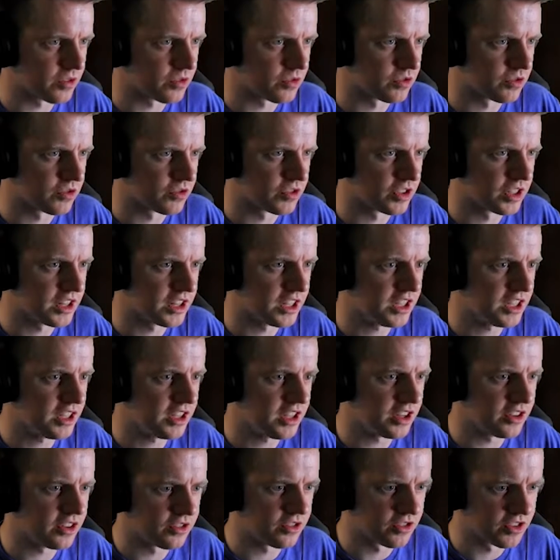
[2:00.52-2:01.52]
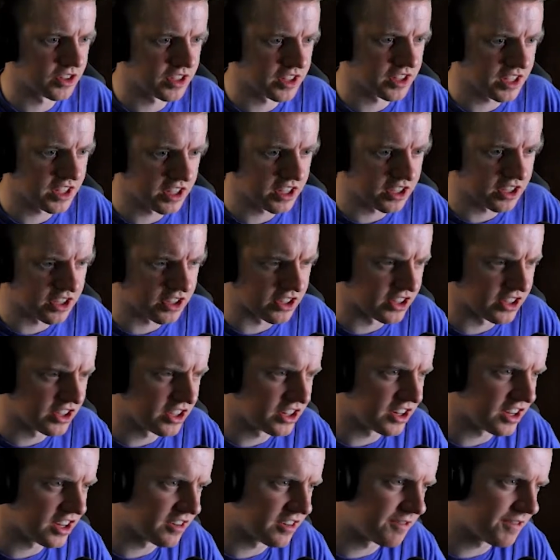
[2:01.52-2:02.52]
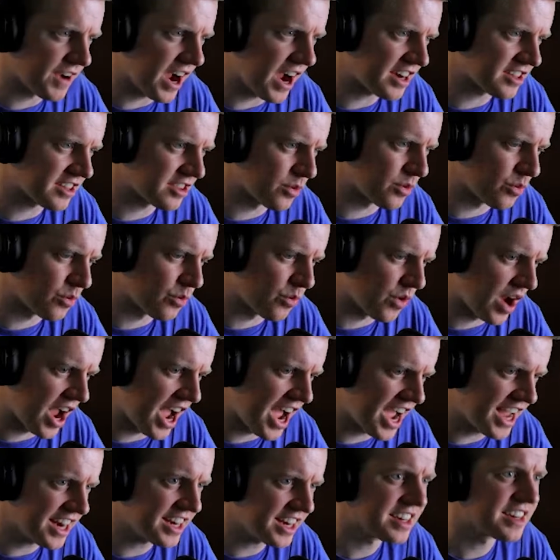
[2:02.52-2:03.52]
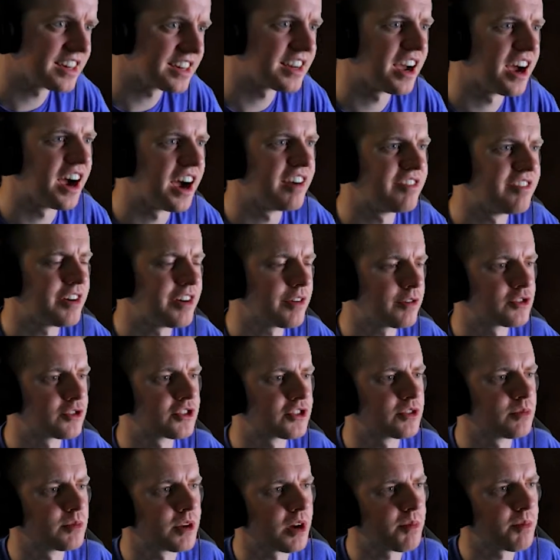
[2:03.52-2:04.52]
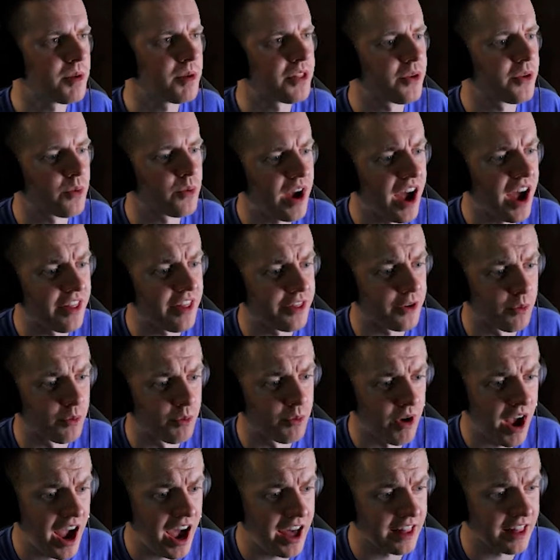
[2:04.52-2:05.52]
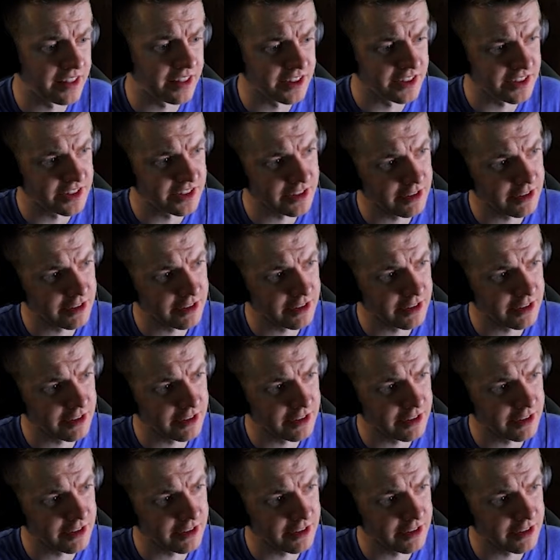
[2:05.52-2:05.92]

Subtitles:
really good. In fact, the rat, I've never zoomed up on the rat. The rat looks